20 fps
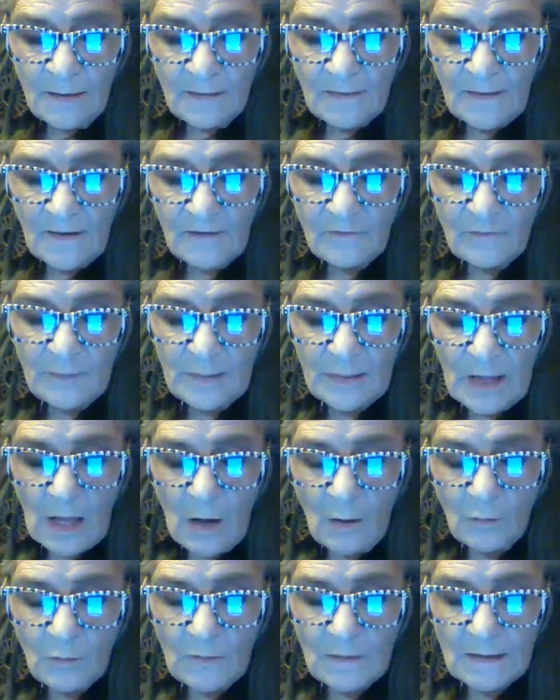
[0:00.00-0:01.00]
they've
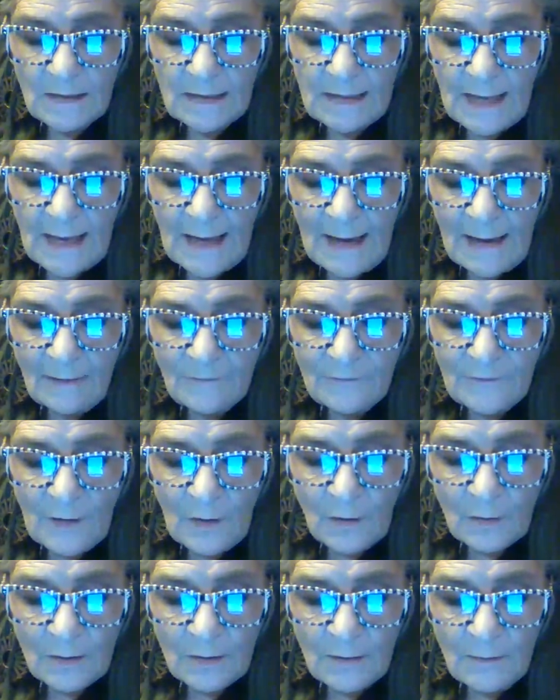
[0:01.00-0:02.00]
blown the gaff
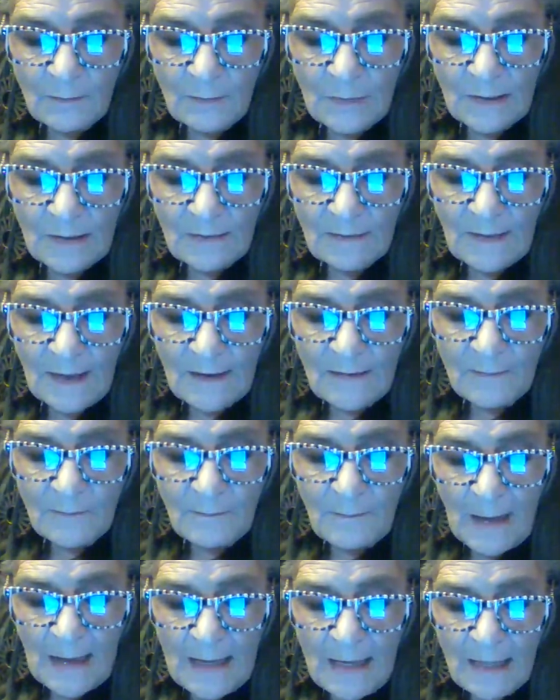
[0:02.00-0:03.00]
on him, but they
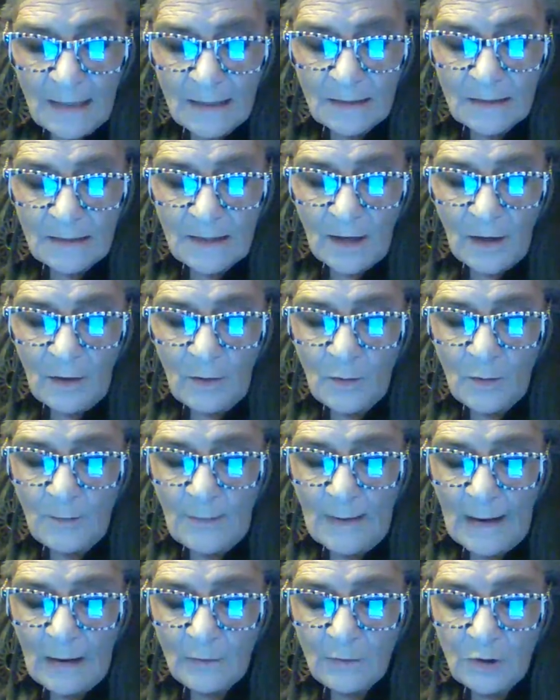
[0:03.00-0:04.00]
mayn't know
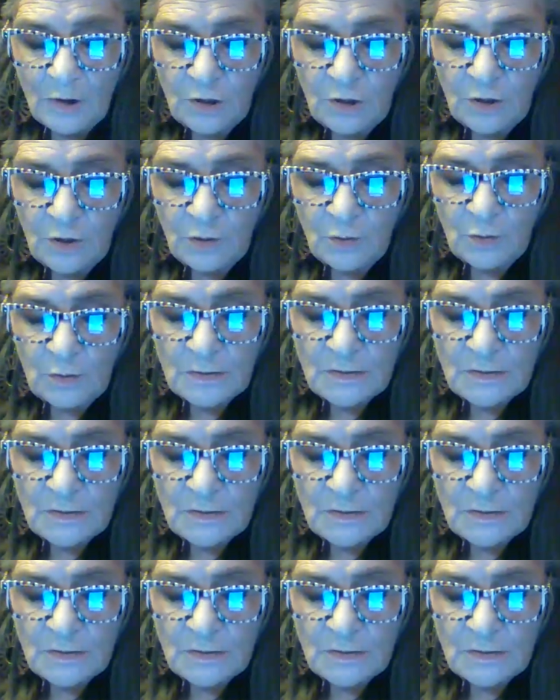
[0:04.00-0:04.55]
about you,